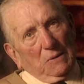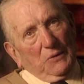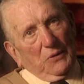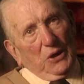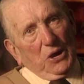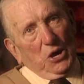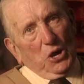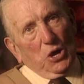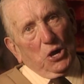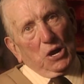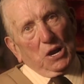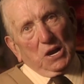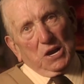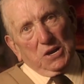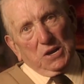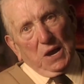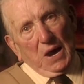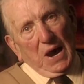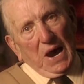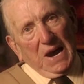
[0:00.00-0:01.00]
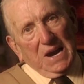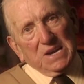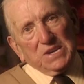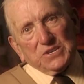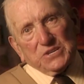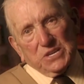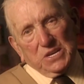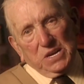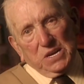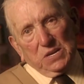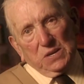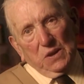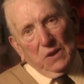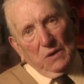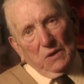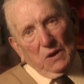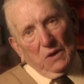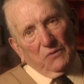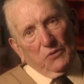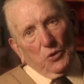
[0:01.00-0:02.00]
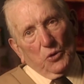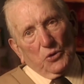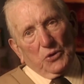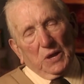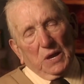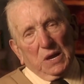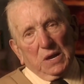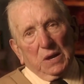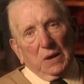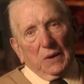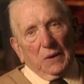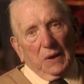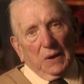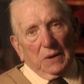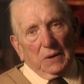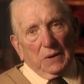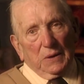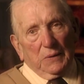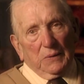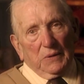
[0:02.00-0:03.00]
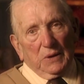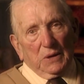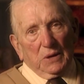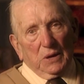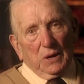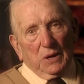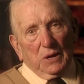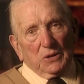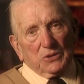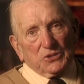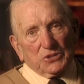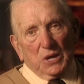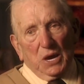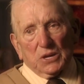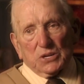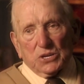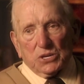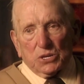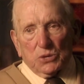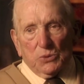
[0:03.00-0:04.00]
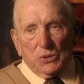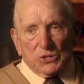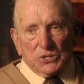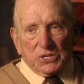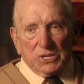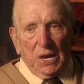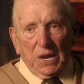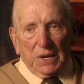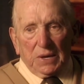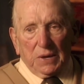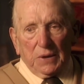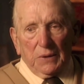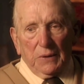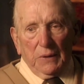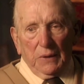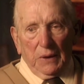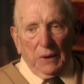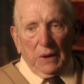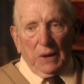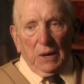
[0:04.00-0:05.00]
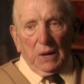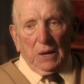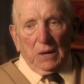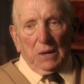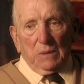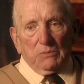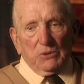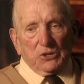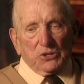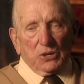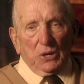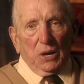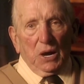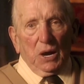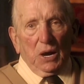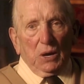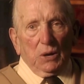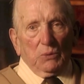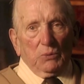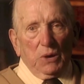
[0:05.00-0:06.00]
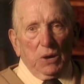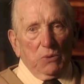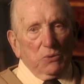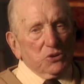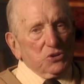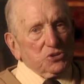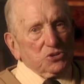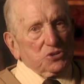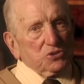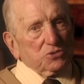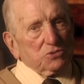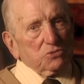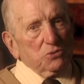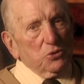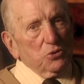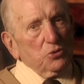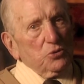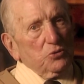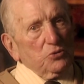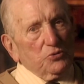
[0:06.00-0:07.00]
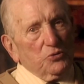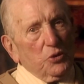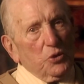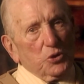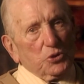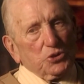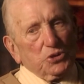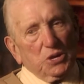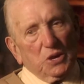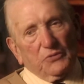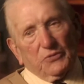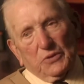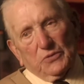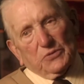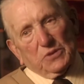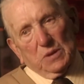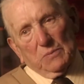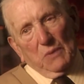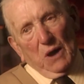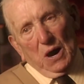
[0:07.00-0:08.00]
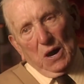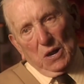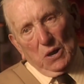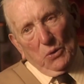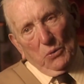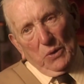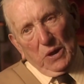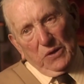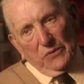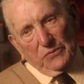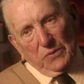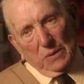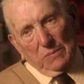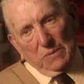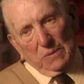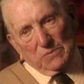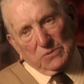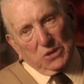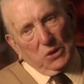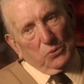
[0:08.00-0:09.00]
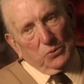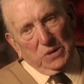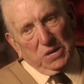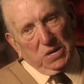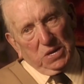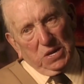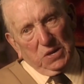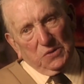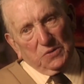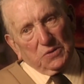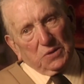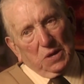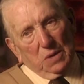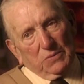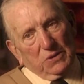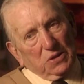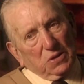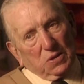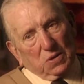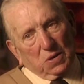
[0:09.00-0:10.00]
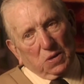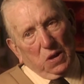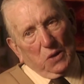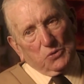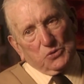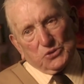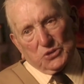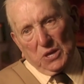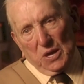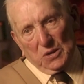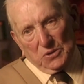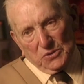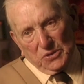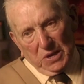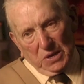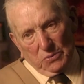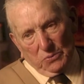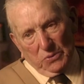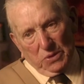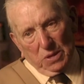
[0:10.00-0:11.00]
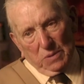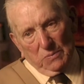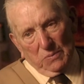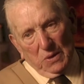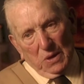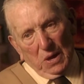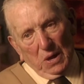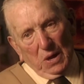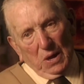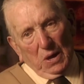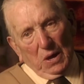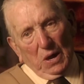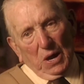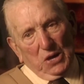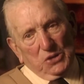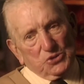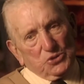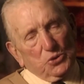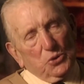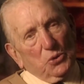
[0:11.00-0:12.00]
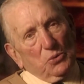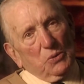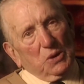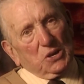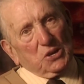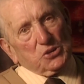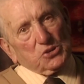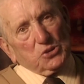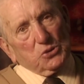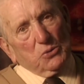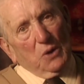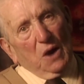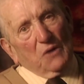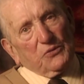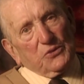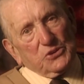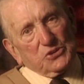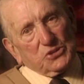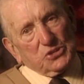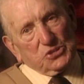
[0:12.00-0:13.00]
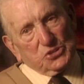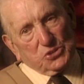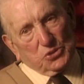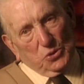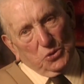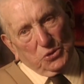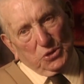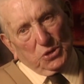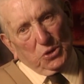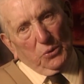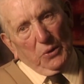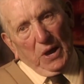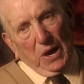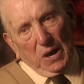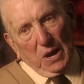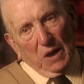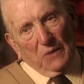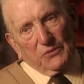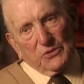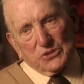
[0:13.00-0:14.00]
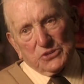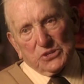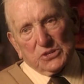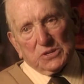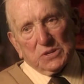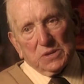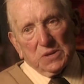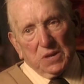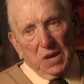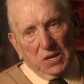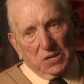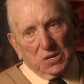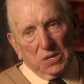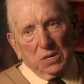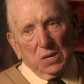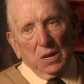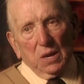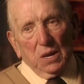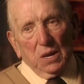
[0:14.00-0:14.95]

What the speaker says: early 18 before they started to attack. But we were so 40 or 50 mile away from them, so we didn't come in close contact with them. I saw one or two officers talking to our officers and getting